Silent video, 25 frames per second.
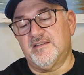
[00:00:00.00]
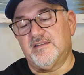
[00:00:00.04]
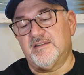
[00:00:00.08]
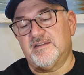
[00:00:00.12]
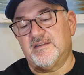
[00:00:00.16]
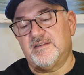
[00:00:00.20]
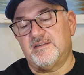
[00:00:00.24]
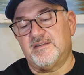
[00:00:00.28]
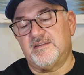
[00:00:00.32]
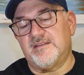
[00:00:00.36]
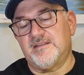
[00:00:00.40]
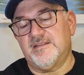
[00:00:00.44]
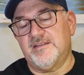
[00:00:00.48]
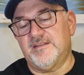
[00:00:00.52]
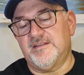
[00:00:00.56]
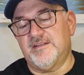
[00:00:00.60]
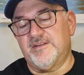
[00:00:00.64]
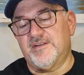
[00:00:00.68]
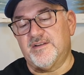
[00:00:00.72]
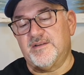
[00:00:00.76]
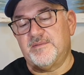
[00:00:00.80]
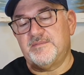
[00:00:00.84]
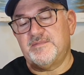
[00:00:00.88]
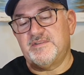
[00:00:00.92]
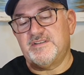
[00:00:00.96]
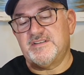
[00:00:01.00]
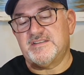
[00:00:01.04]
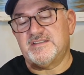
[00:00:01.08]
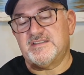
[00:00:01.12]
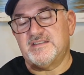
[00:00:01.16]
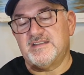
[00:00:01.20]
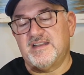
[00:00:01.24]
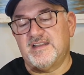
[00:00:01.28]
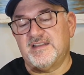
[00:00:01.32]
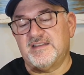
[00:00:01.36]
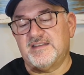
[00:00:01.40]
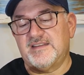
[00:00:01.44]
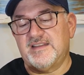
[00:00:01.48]
I'm just
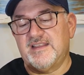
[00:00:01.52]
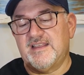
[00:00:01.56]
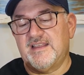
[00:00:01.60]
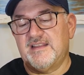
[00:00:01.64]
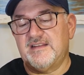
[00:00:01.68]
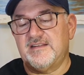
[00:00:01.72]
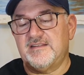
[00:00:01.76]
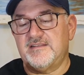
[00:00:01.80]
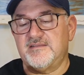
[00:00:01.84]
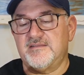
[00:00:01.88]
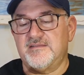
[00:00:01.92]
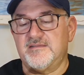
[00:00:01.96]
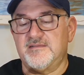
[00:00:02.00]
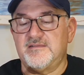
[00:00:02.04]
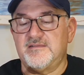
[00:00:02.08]
not that